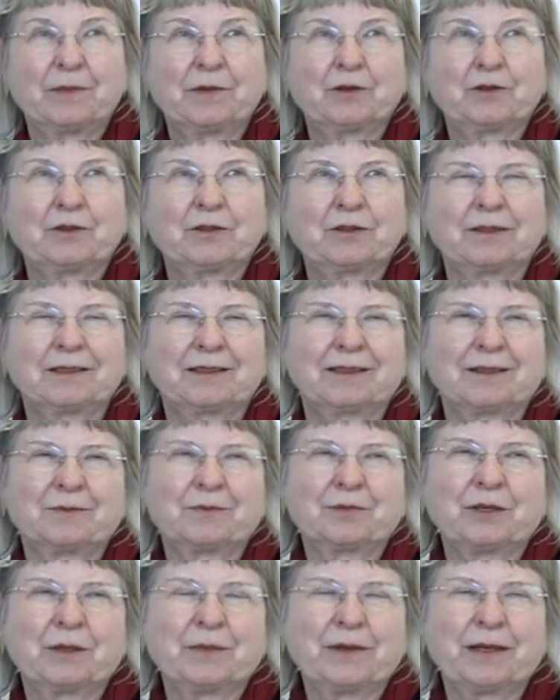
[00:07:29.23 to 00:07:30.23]
both
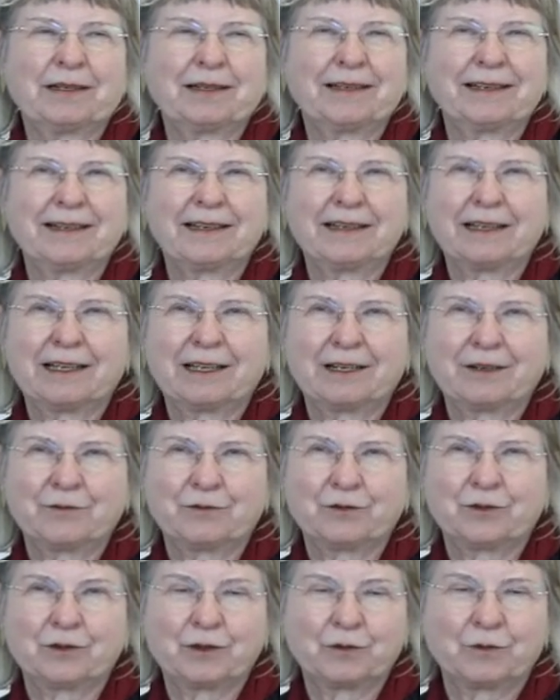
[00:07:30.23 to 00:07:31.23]
primarily and
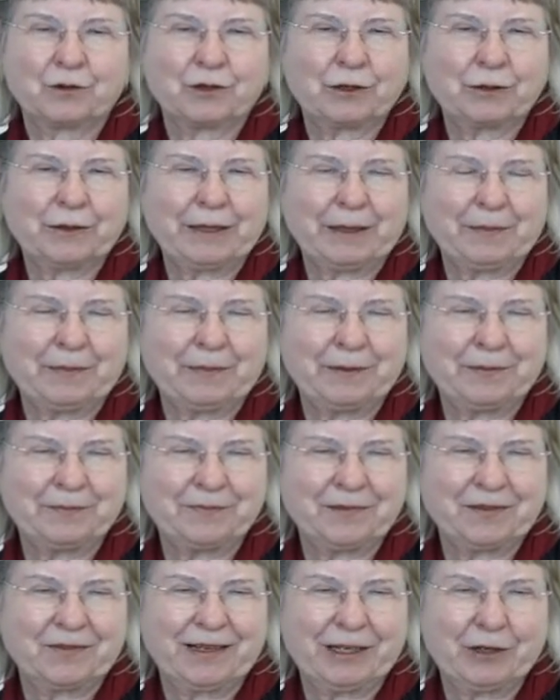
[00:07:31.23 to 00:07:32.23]
for the follow-up
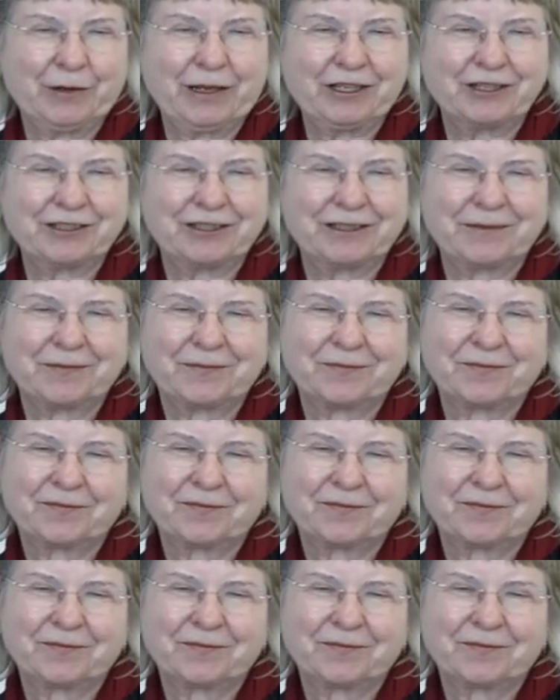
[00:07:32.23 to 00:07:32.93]
evaluation.